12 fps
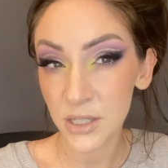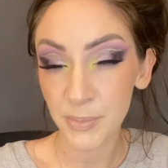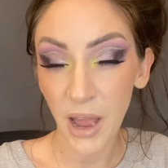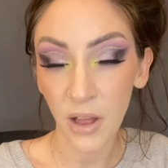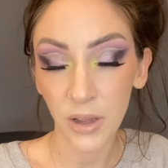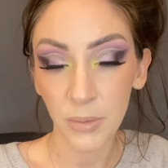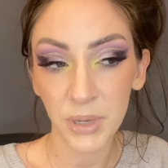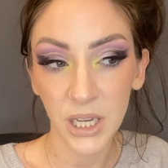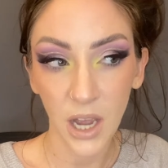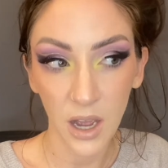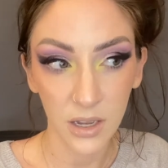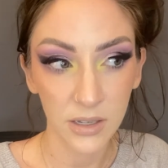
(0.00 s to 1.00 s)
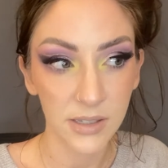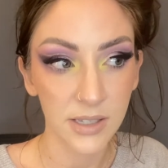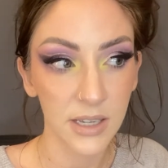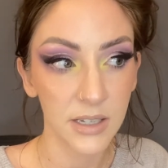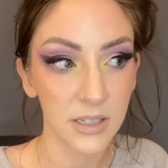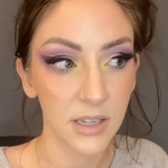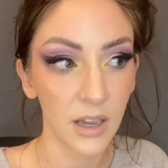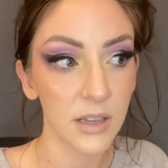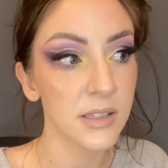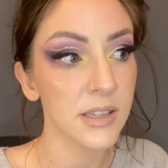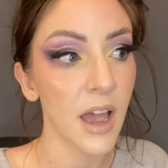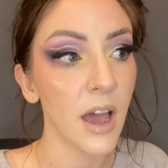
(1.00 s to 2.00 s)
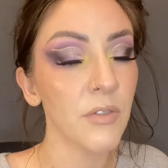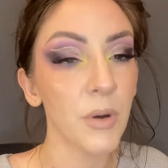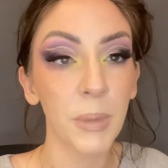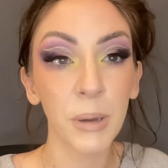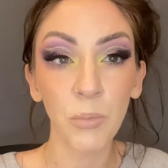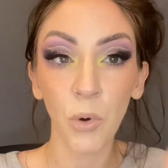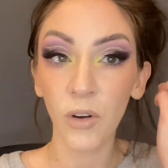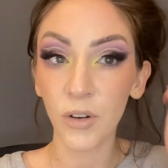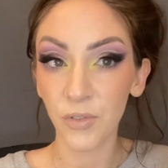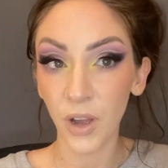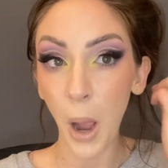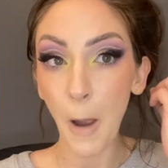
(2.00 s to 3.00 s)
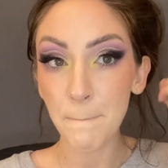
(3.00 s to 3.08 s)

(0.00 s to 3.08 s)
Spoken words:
palette because it does have a bit more of a